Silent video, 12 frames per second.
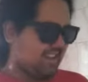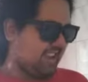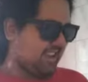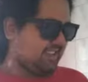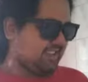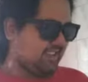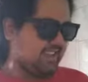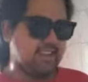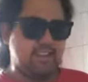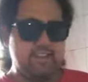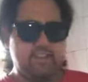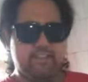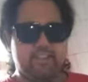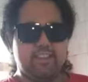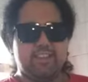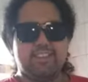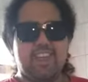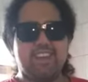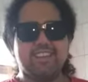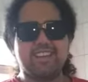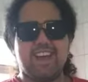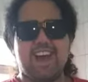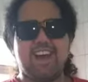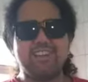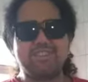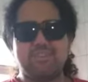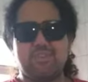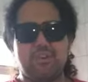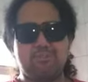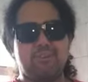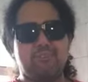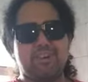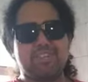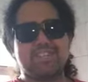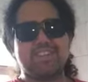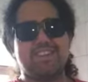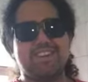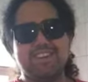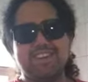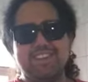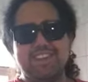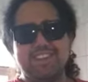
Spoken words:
it's like, that is the highest form of martial art,